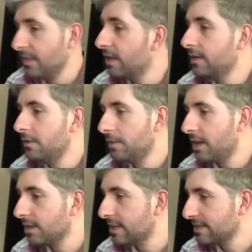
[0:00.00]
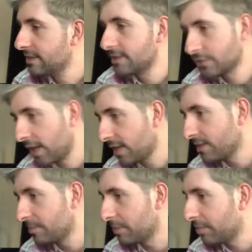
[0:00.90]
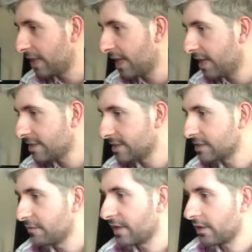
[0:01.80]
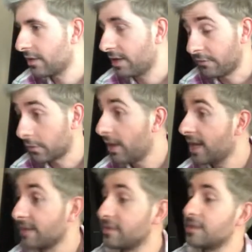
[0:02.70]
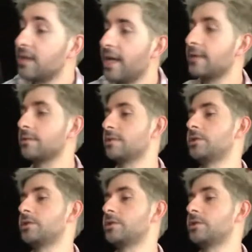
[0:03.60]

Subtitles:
You are classically trained but play such a variety of styles.